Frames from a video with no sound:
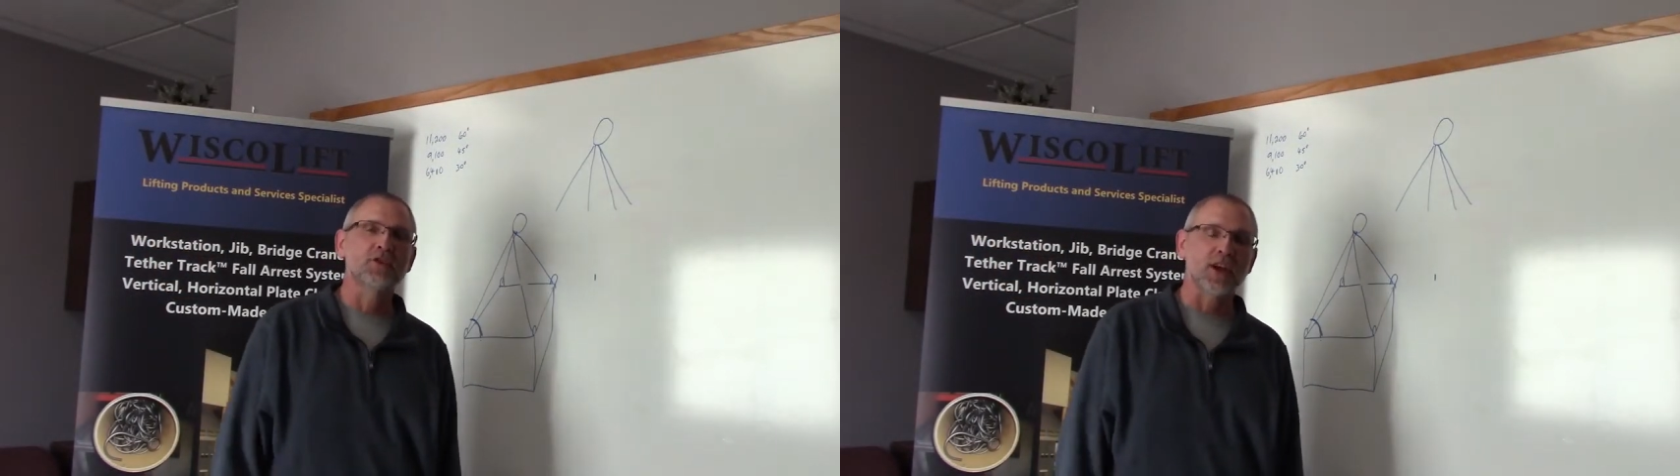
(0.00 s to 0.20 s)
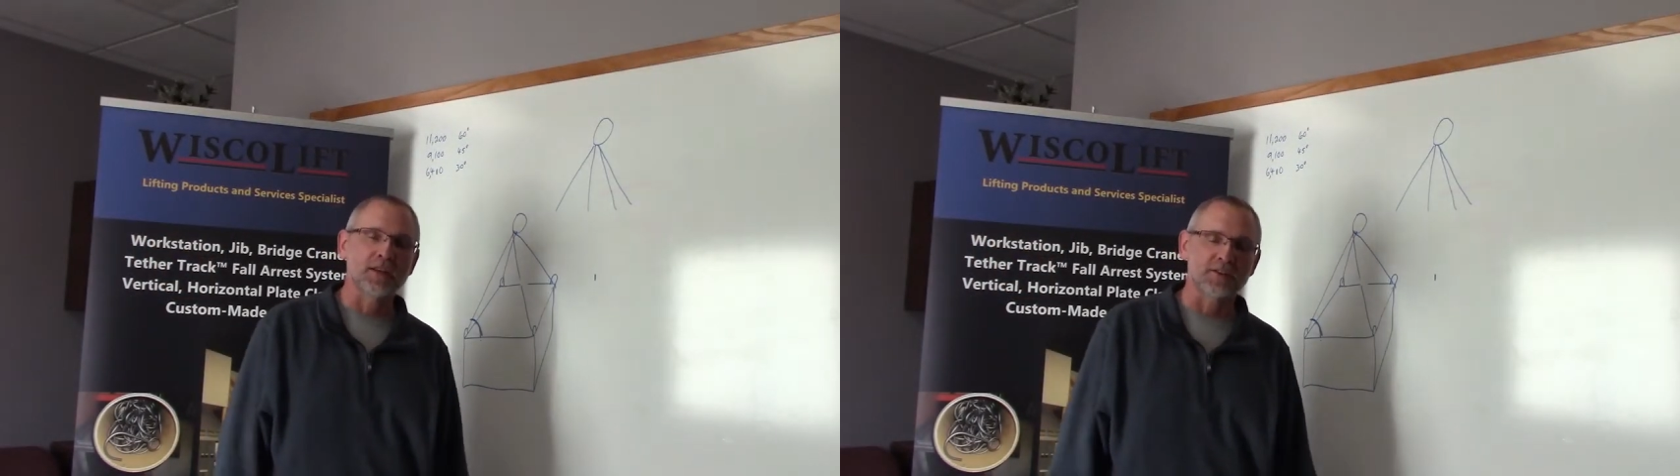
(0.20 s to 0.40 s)

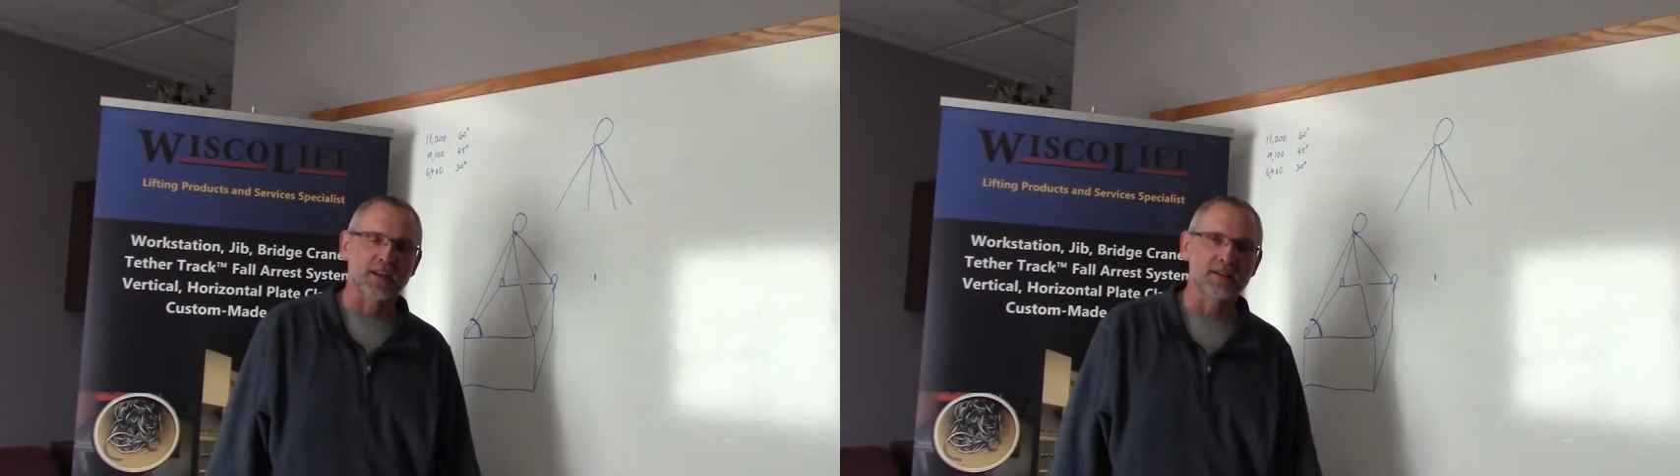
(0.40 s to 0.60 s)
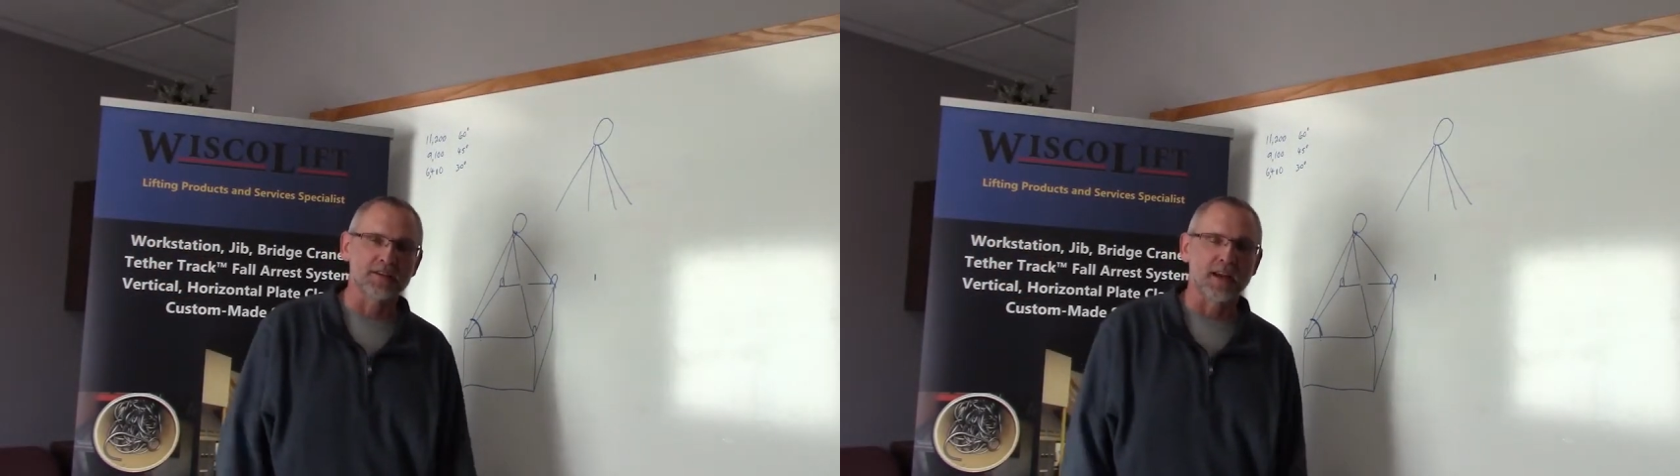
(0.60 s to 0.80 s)
chain
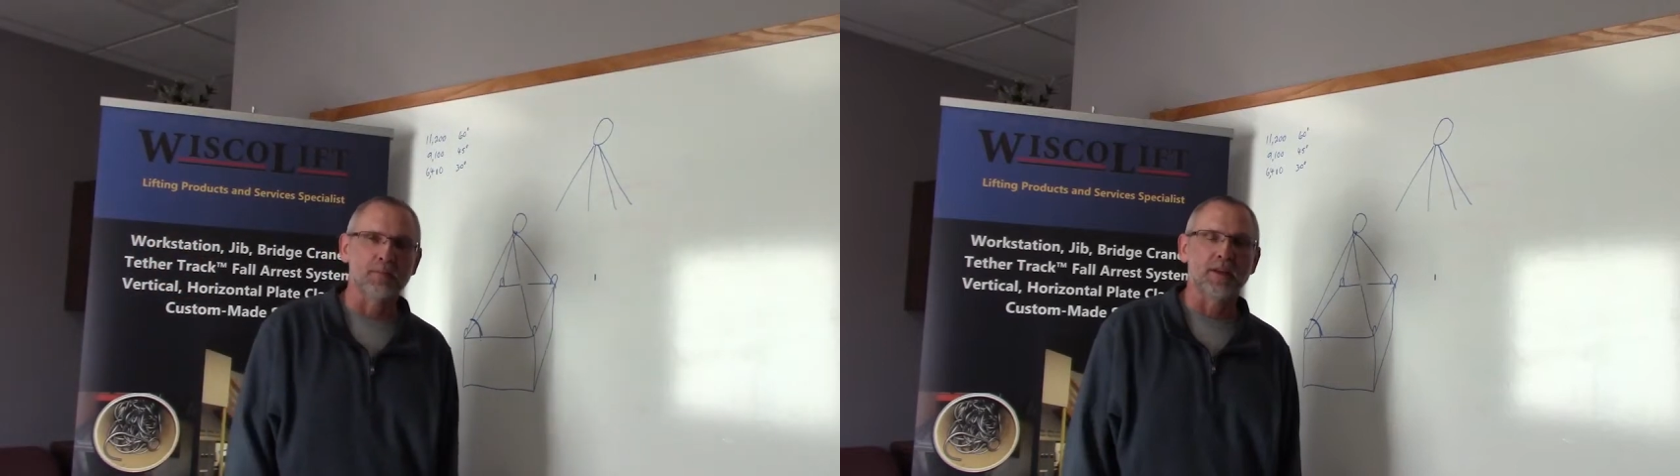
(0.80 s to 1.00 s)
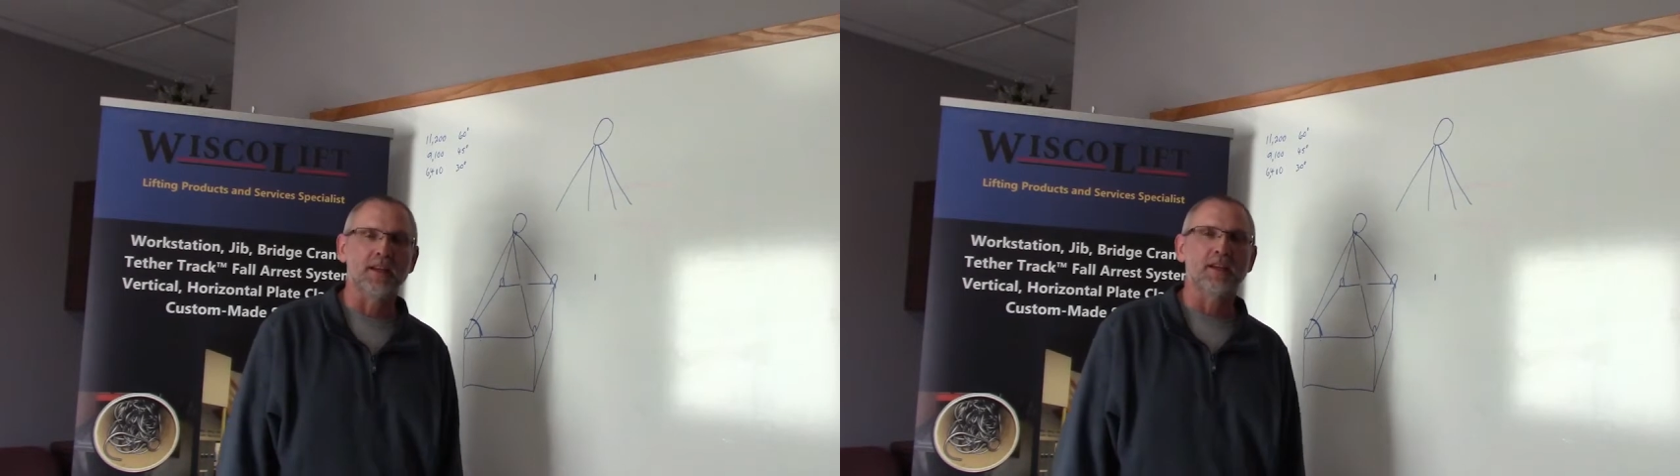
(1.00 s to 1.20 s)
sling assembly,